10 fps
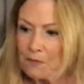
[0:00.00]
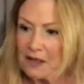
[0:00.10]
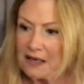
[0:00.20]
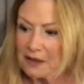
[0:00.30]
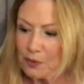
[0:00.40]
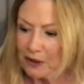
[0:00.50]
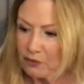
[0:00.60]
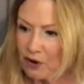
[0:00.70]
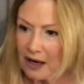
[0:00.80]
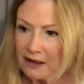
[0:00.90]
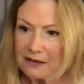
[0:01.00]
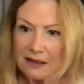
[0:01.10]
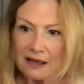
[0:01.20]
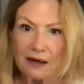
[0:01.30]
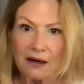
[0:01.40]
And when Reiner
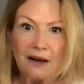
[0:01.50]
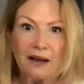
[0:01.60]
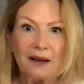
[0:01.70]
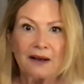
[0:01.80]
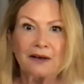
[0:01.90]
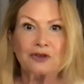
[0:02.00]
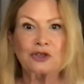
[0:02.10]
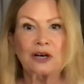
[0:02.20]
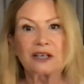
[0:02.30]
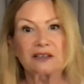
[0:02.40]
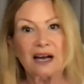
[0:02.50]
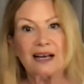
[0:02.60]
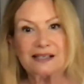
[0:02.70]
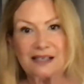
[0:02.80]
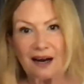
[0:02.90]
then started
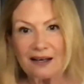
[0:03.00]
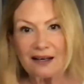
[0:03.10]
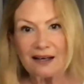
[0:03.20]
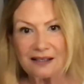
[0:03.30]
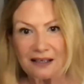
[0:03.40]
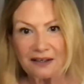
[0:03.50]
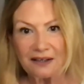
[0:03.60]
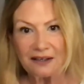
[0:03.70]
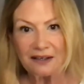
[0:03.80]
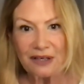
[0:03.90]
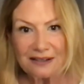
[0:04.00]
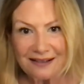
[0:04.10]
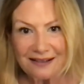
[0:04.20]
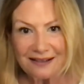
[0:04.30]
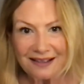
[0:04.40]
ICIC,
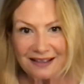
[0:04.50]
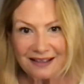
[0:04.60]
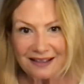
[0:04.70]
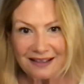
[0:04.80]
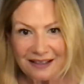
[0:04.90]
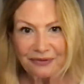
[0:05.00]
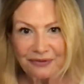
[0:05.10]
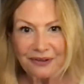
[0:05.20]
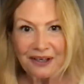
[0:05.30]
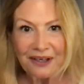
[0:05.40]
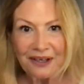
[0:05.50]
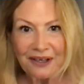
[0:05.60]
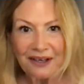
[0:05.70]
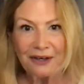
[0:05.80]
Investigative Crimes,